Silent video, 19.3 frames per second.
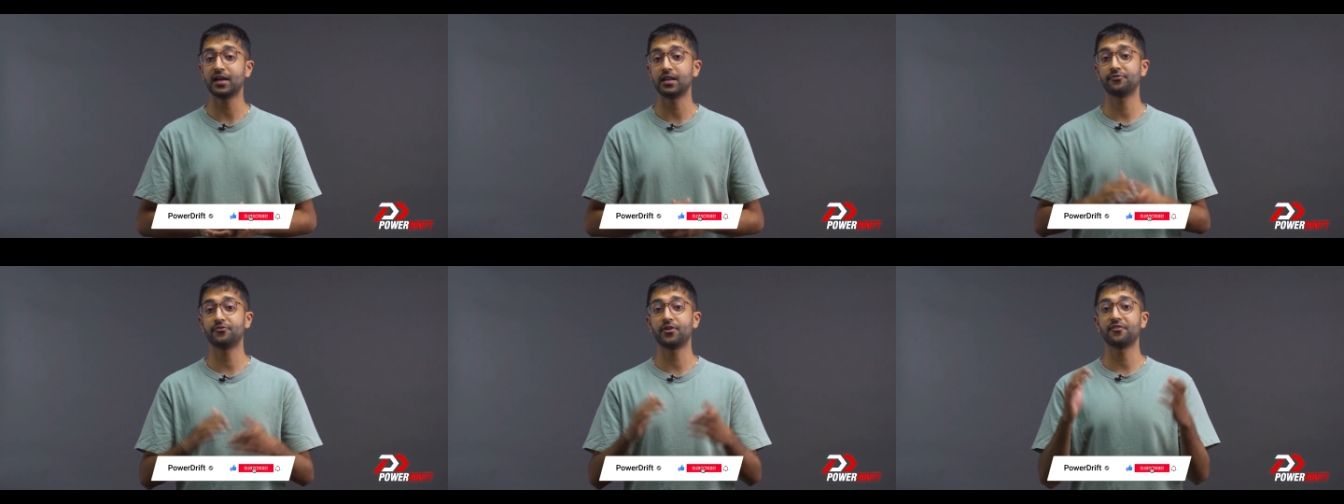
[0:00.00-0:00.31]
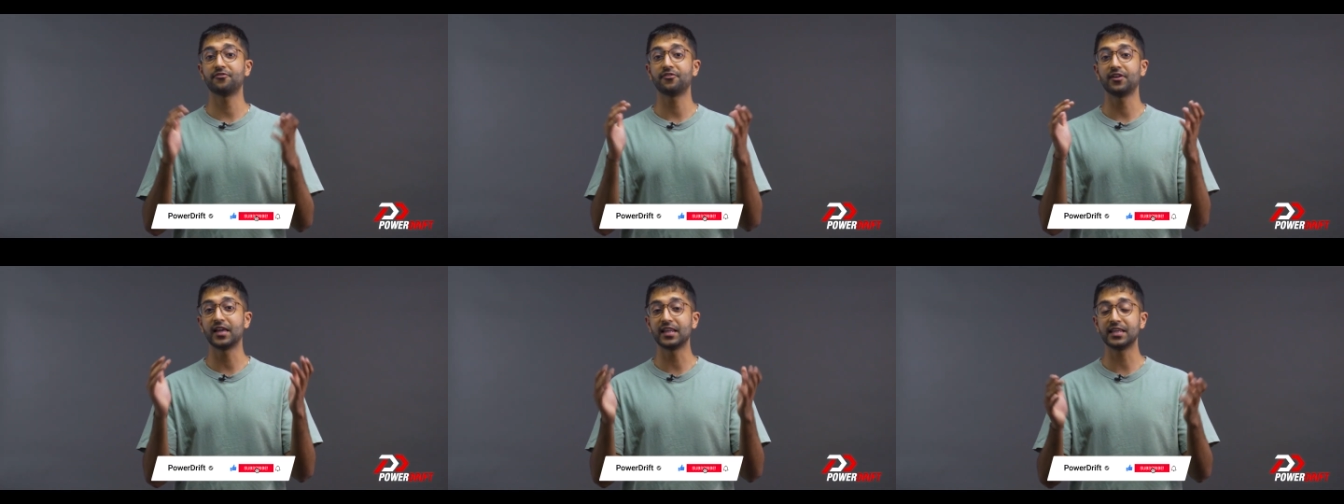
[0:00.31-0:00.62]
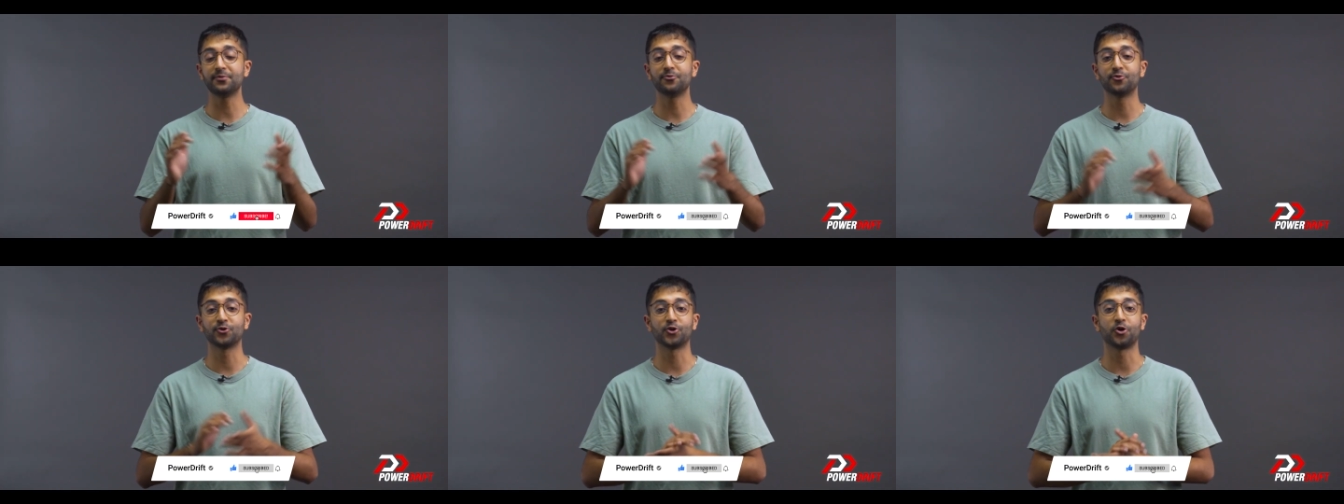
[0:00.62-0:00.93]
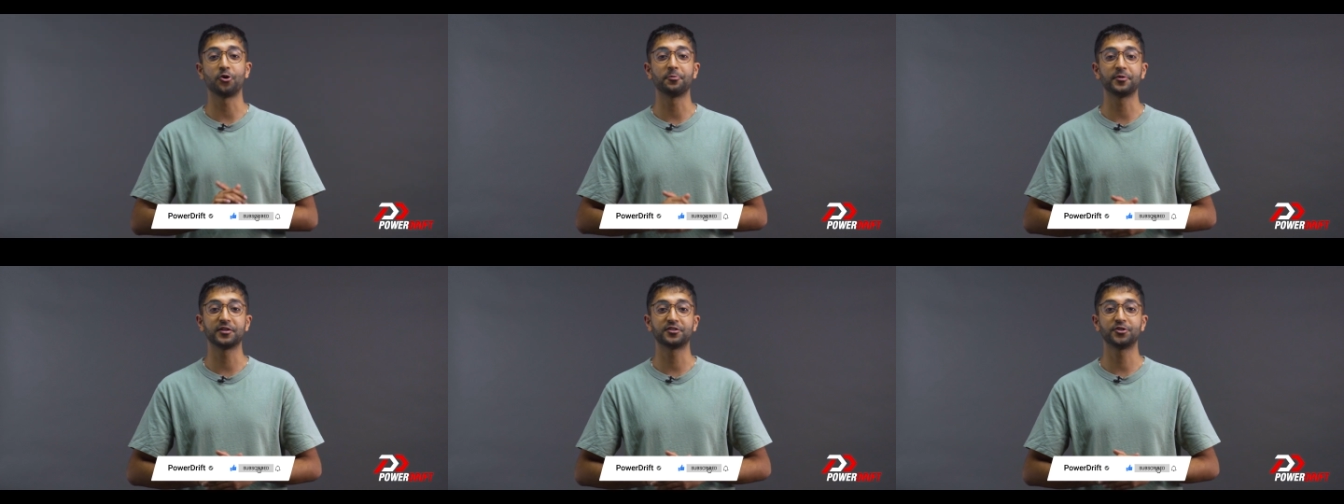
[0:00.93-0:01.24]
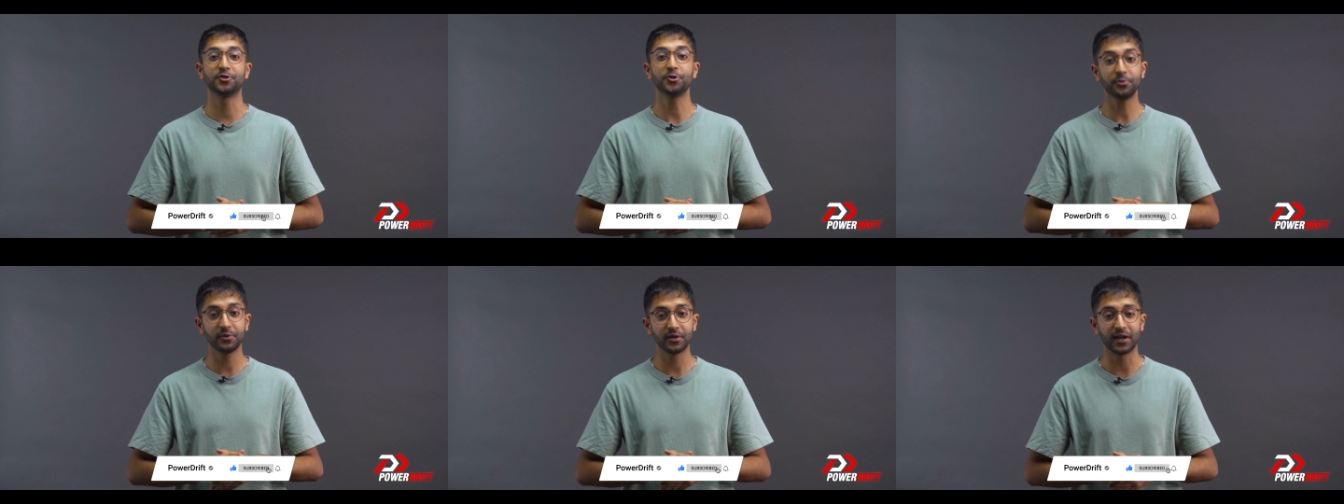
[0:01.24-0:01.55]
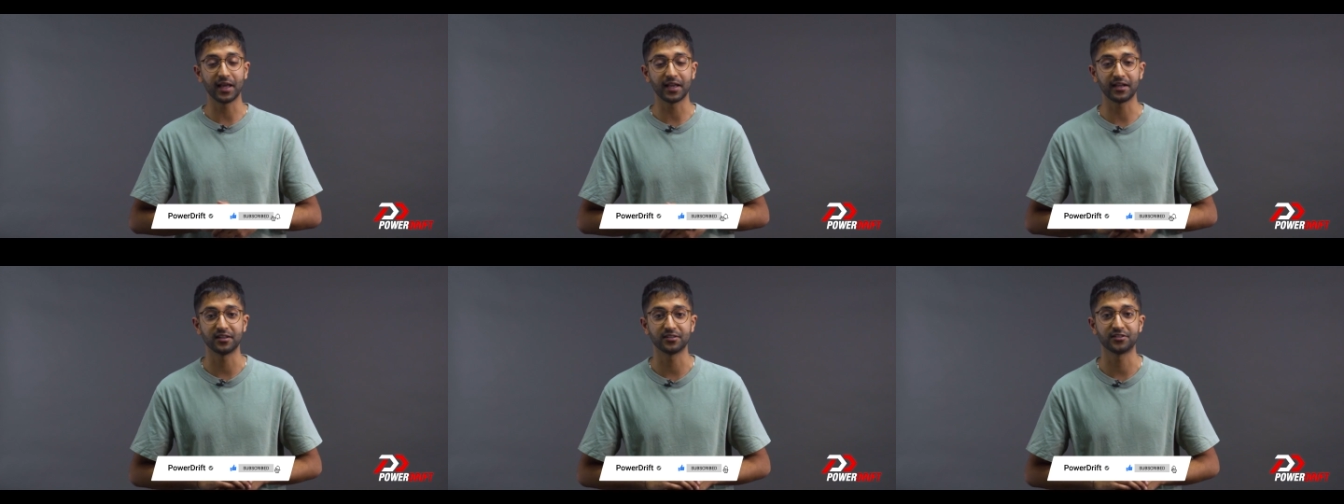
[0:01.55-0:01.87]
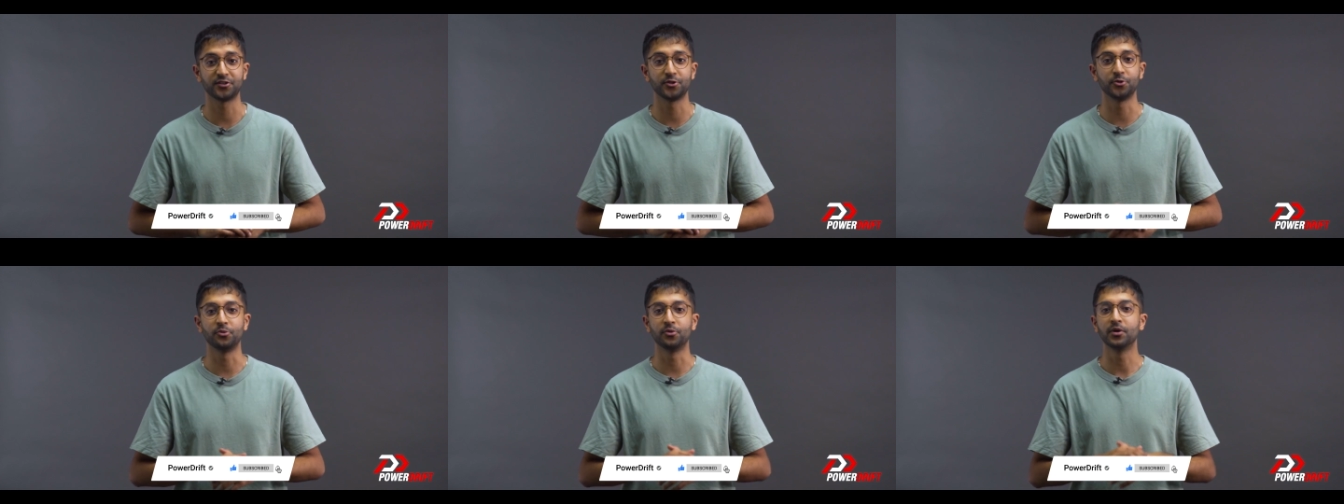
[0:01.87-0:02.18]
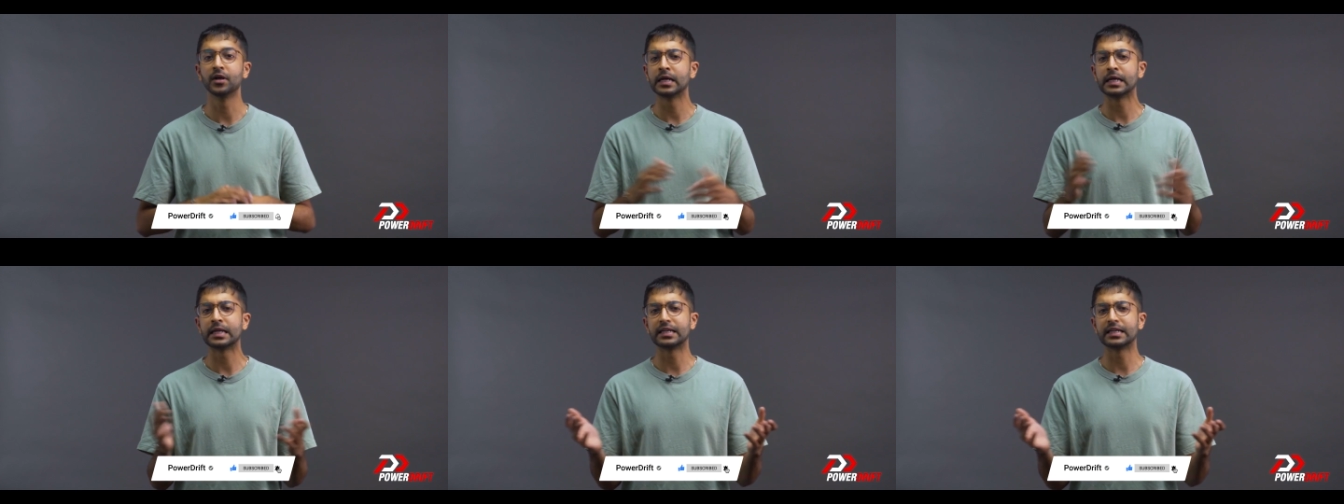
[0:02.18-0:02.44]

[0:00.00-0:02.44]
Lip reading: and if you have any more topics you would like us to